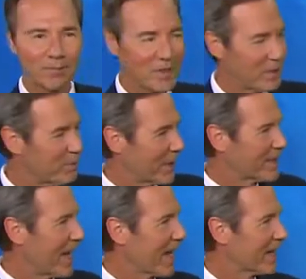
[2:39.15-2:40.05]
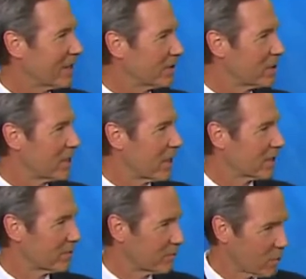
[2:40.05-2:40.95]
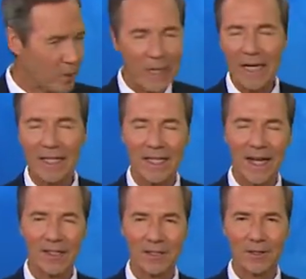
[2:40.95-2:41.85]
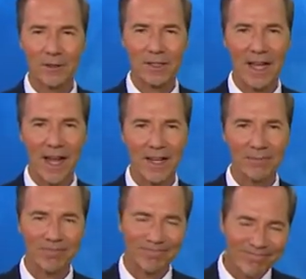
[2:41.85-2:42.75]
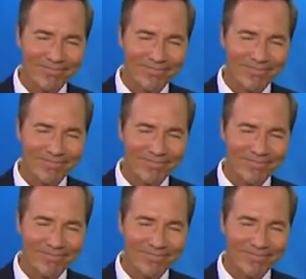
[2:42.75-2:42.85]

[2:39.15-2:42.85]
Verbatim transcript: Spectacular start, really nice noontime,